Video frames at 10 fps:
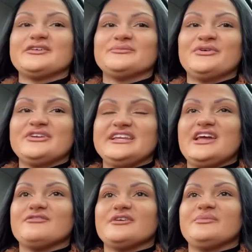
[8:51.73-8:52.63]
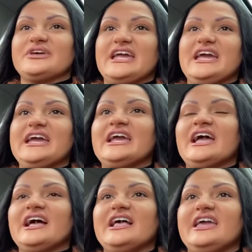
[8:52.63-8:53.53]
morning everybody.
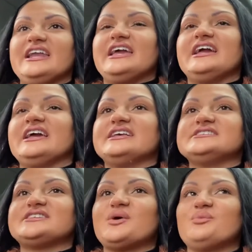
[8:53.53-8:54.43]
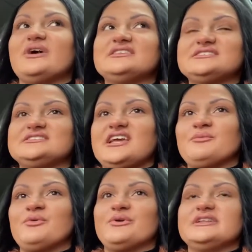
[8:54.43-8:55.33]
It is Wednesday
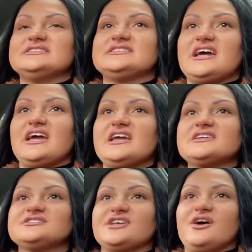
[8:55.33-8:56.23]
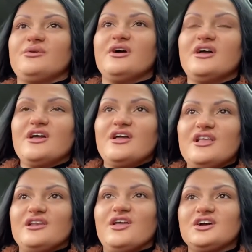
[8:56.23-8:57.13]
morning today so
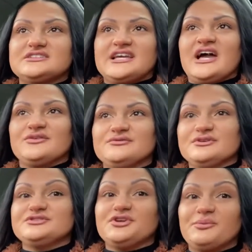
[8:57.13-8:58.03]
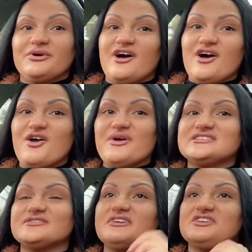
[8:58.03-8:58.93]
lockdown 2.0
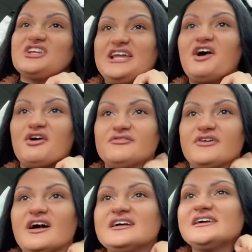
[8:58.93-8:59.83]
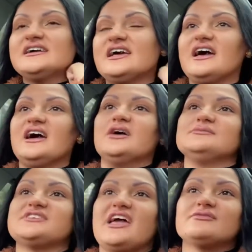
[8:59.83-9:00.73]
is officially over
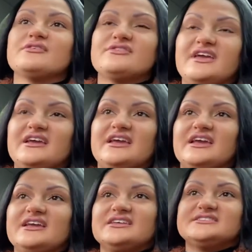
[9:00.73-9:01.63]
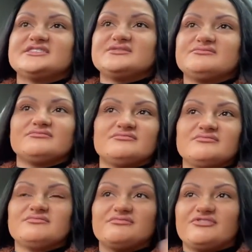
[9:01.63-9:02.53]
um, so everything is
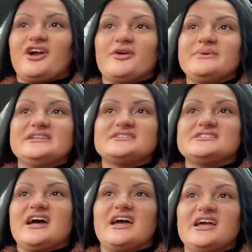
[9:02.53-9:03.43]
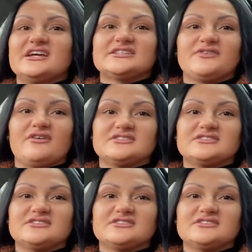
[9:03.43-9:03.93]
reopening today as far as